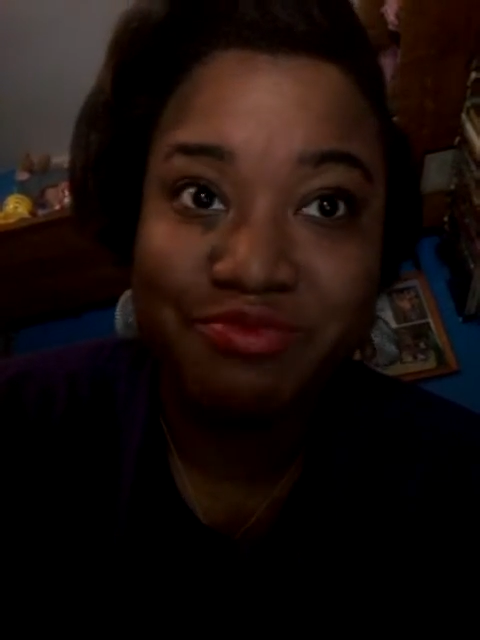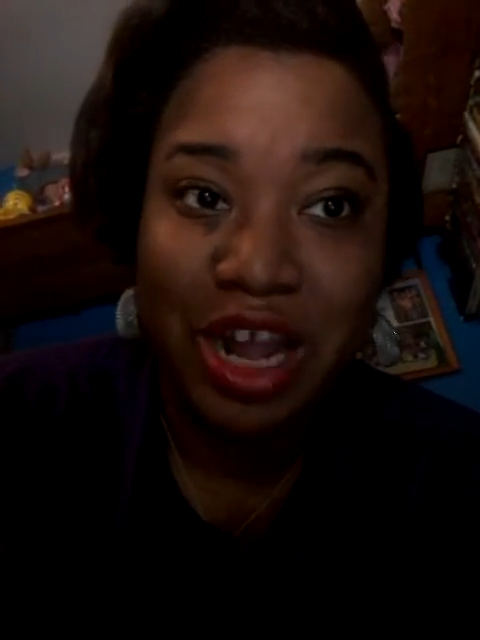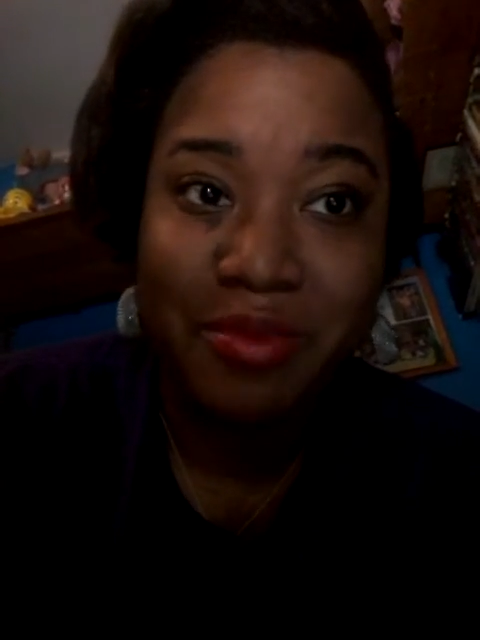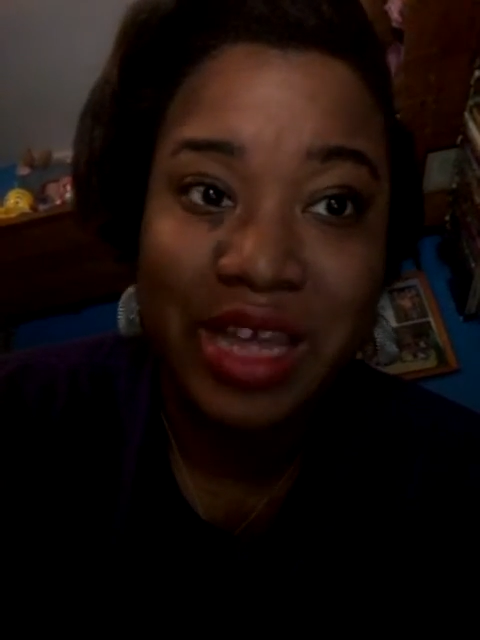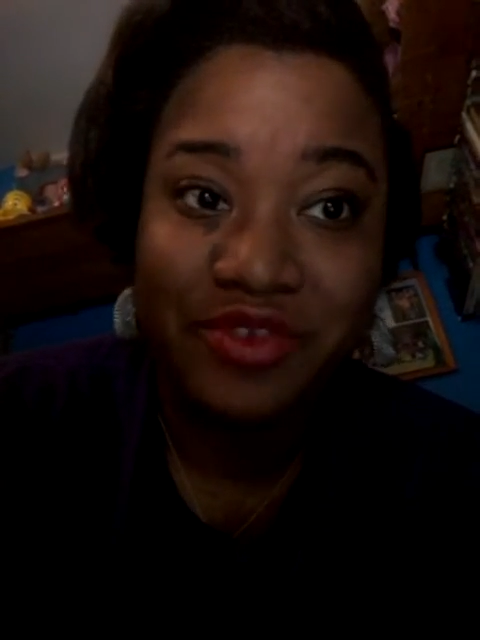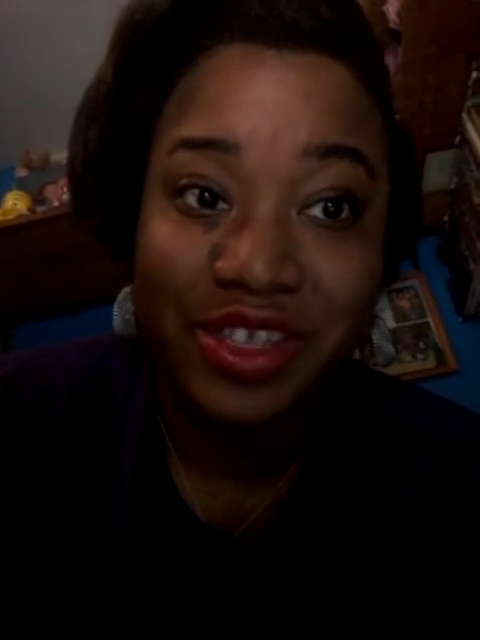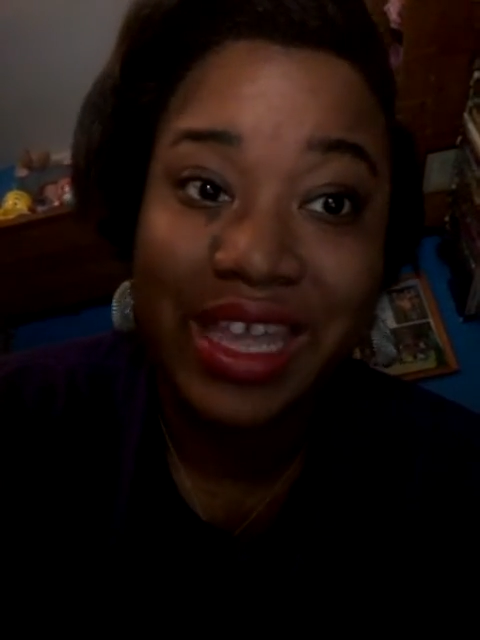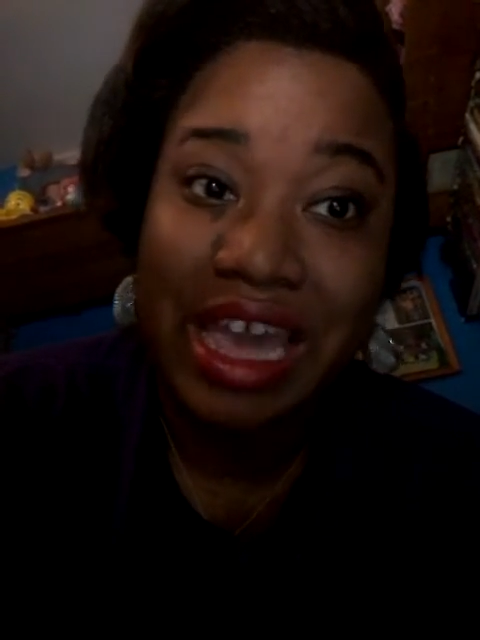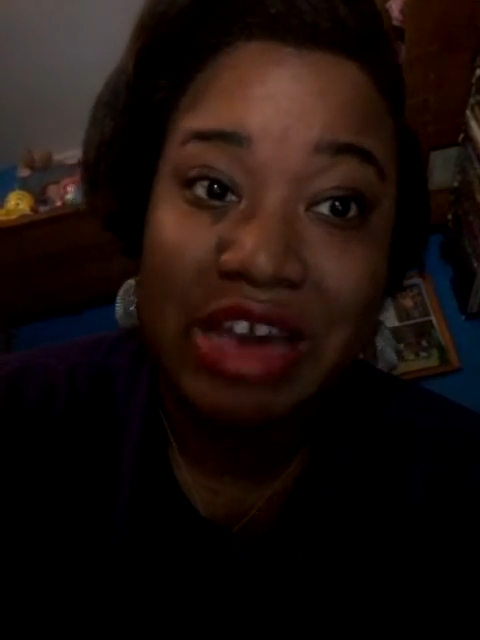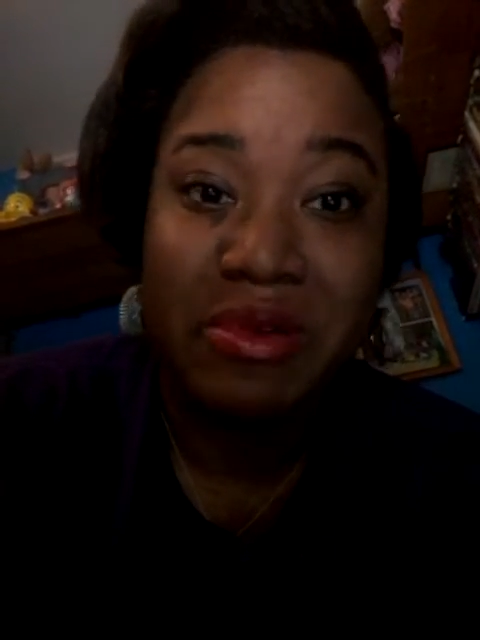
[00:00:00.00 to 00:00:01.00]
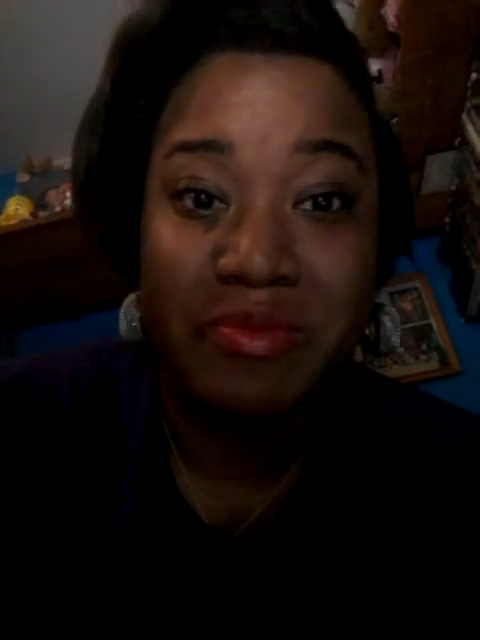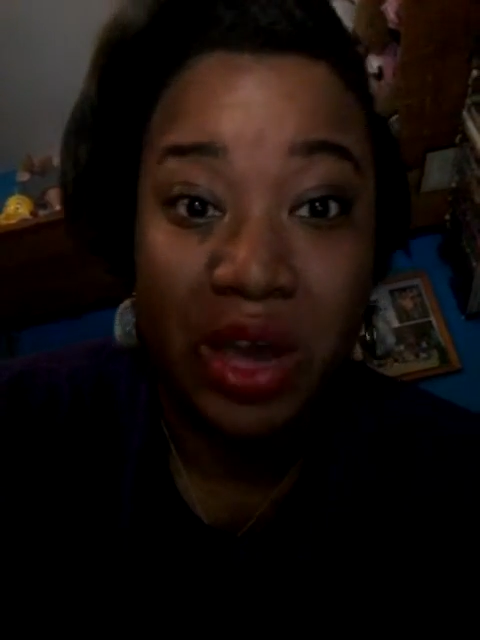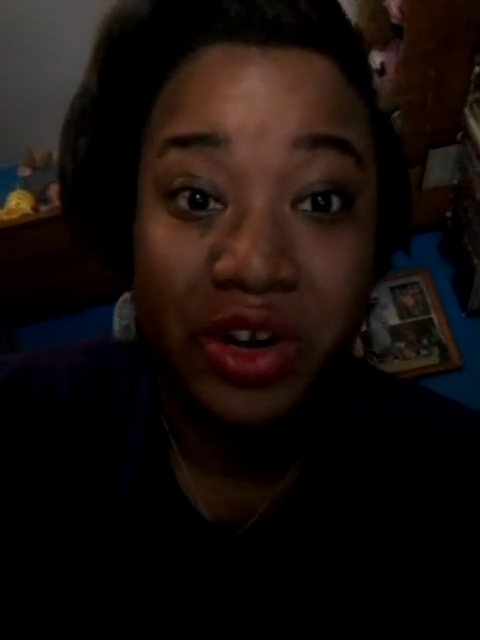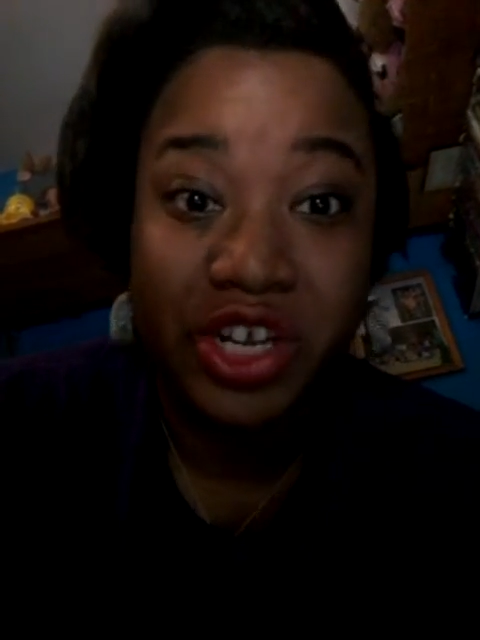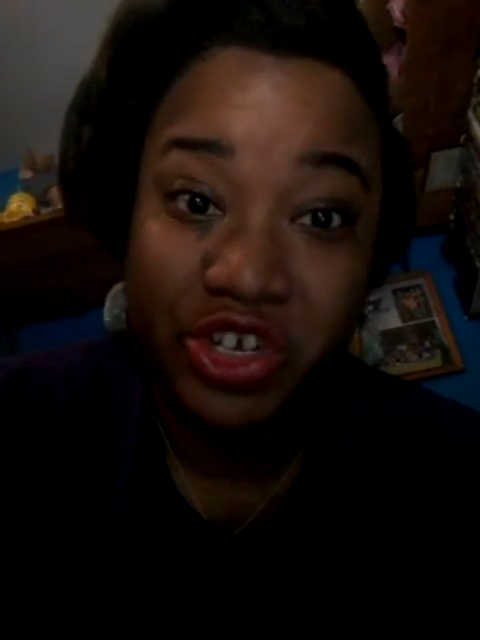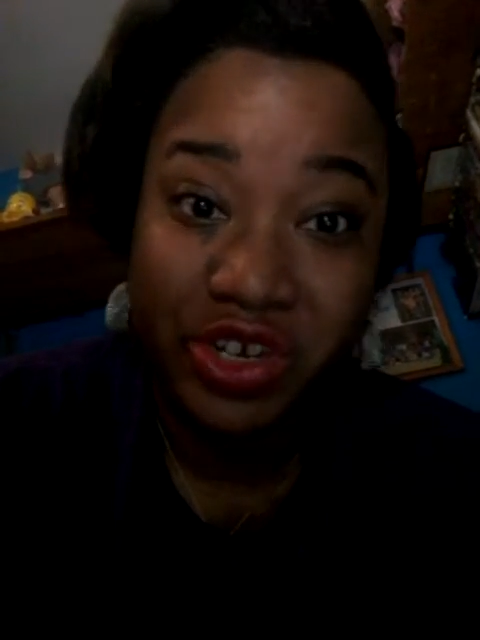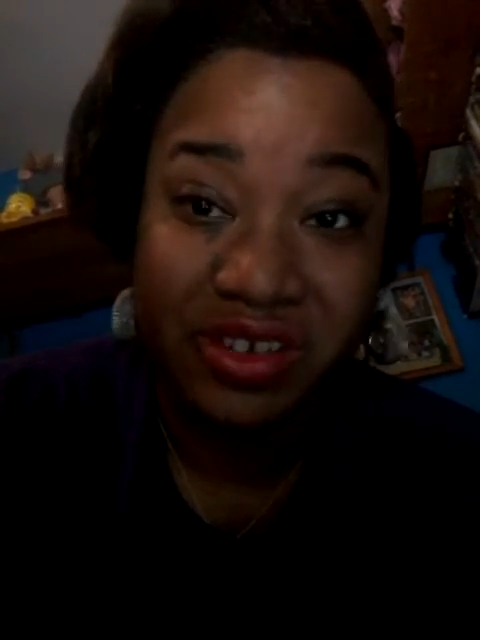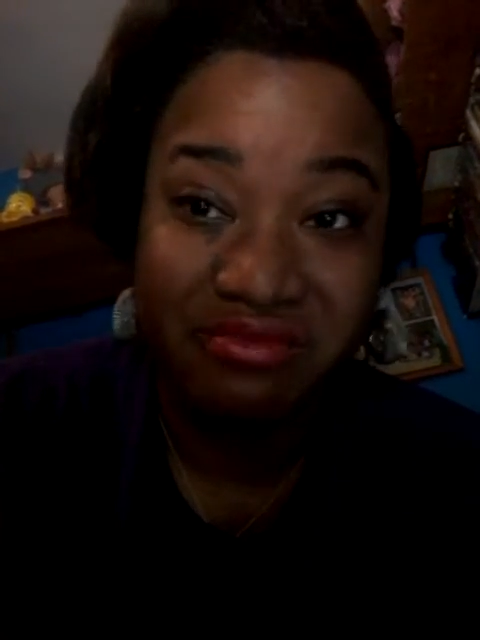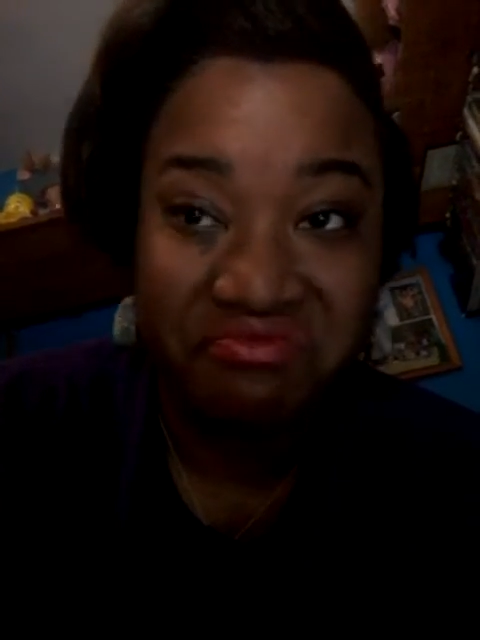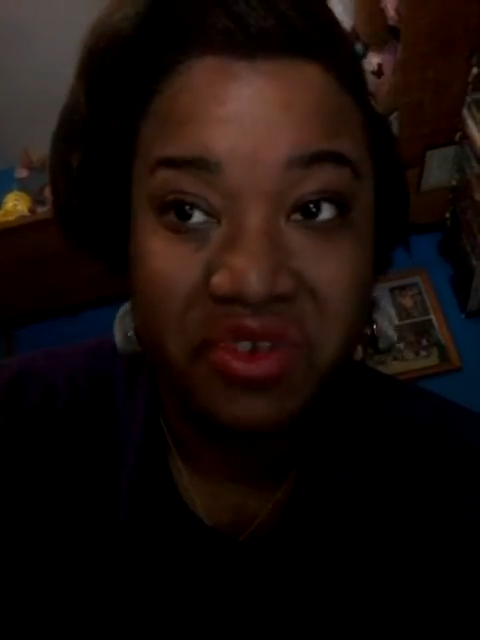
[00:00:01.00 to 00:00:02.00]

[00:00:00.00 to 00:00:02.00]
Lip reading: probably have to take up about a good,